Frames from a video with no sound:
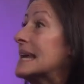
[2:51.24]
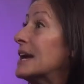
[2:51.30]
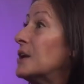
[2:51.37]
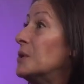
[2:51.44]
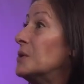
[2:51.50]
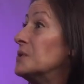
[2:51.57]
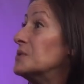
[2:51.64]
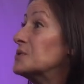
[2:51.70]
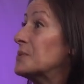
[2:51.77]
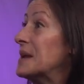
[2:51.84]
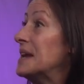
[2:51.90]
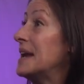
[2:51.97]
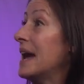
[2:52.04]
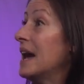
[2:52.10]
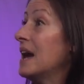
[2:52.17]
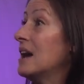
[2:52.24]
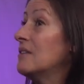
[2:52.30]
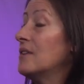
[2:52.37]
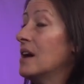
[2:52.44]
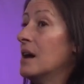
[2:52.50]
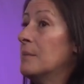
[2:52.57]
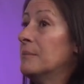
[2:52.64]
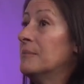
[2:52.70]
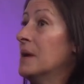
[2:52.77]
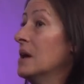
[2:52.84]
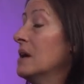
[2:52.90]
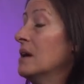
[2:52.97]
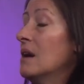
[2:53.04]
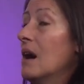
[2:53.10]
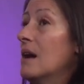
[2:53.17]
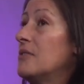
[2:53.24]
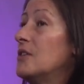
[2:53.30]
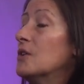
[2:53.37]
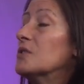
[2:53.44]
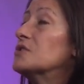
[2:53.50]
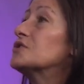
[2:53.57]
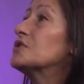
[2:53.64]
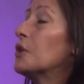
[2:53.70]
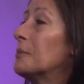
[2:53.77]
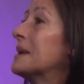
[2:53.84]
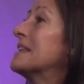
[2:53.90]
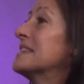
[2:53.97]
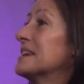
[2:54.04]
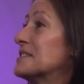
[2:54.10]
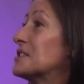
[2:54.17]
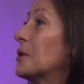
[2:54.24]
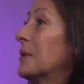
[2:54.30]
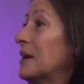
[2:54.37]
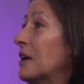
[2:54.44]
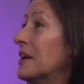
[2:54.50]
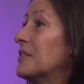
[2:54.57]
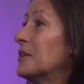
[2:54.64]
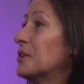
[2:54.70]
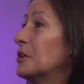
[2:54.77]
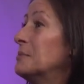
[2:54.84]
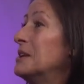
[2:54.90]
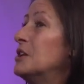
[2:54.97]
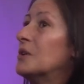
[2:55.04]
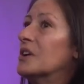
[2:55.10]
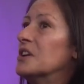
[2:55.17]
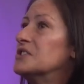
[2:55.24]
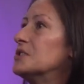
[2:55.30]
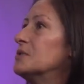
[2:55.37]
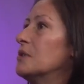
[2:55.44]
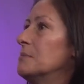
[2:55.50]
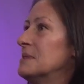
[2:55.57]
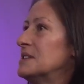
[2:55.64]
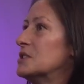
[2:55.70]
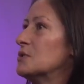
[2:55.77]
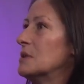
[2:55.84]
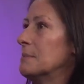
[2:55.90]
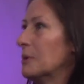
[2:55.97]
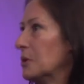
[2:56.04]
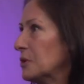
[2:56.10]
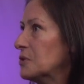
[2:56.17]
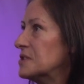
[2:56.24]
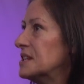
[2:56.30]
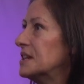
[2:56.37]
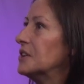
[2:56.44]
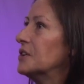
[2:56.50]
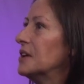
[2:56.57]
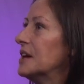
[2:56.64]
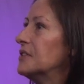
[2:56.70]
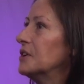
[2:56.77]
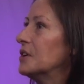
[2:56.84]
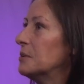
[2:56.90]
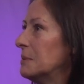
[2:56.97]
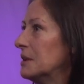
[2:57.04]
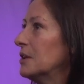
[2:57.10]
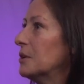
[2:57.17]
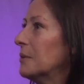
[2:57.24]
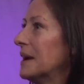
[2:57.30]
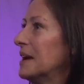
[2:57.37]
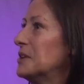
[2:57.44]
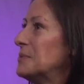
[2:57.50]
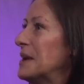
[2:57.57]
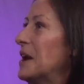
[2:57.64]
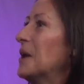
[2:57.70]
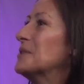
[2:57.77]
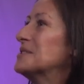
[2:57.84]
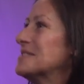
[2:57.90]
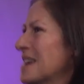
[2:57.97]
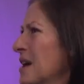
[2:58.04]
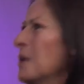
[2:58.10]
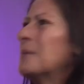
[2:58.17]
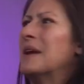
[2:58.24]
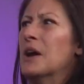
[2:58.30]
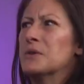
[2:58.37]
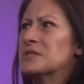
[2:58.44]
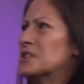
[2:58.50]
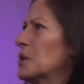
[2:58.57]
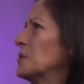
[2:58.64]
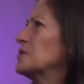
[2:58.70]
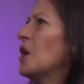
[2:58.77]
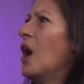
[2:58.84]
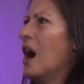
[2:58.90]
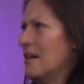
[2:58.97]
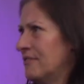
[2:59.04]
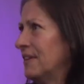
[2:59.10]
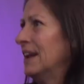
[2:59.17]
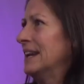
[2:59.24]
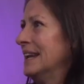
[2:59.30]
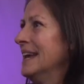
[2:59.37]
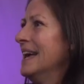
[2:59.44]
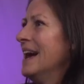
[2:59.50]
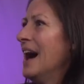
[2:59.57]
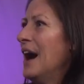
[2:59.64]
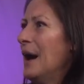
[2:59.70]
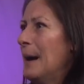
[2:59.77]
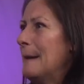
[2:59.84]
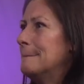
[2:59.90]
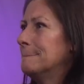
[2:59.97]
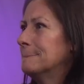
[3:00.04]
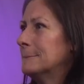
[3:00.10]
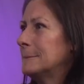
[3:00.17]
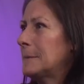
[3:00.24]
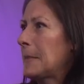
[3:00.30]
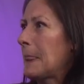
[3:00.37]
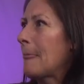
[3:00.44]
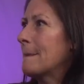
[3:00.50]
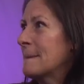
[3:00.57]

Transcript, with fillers: sales. We have um, there are so many things going on at the Goodman. You can also do a mystery murder dinner at the Goodman LeGrand. Ooh, we I host, love that. We host those often. Actually, um, wife loves that.